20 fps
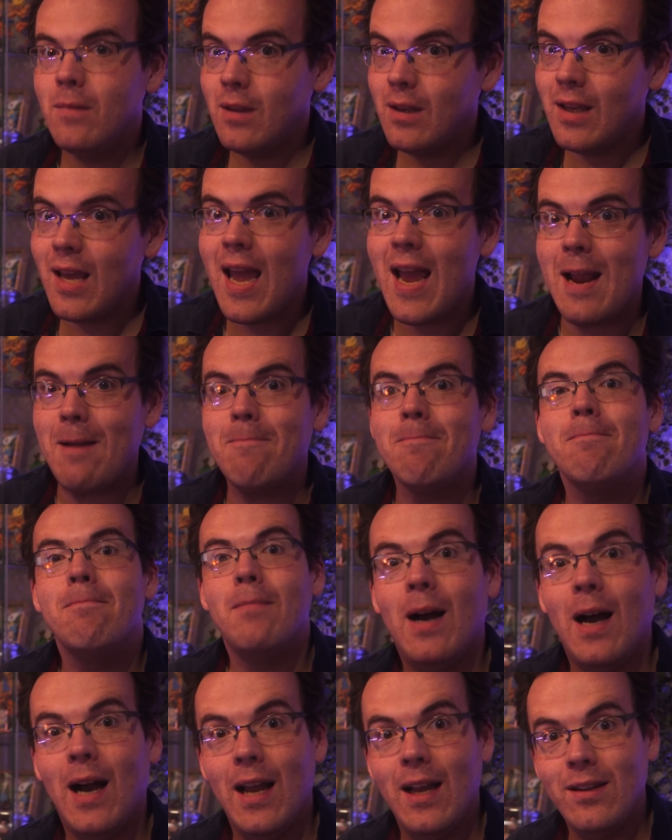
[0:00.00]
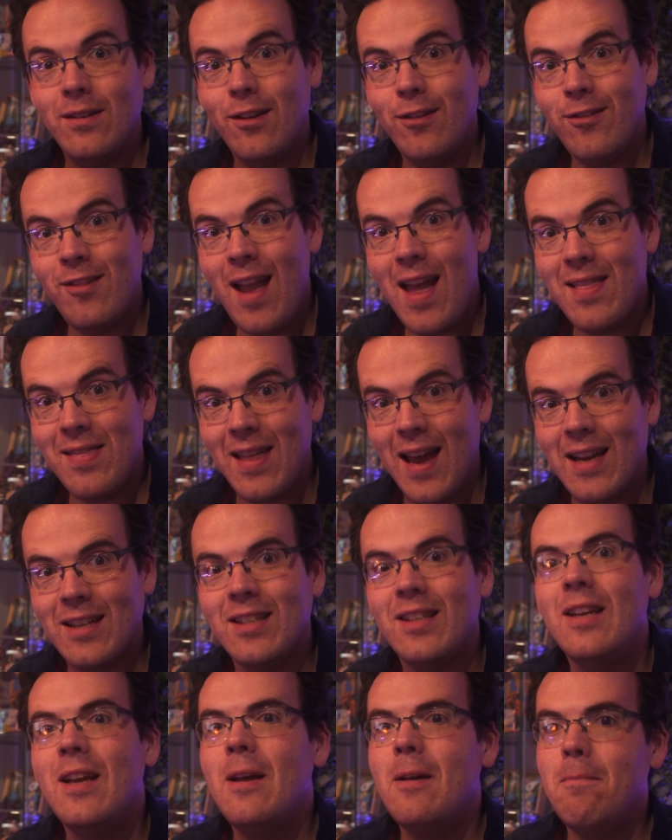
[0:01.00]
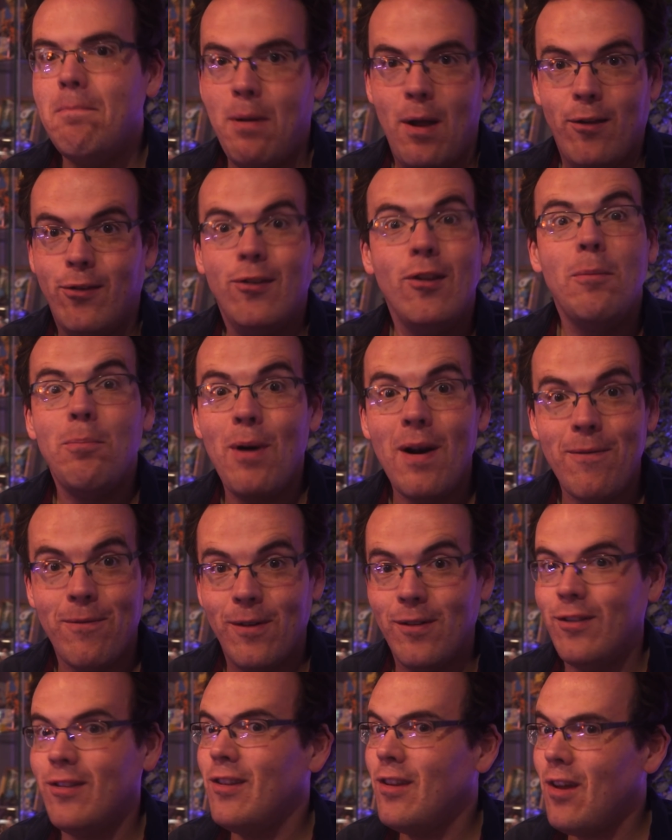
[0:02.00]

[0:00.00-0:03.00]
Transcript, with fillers: Okay, I understand that. Personal preference,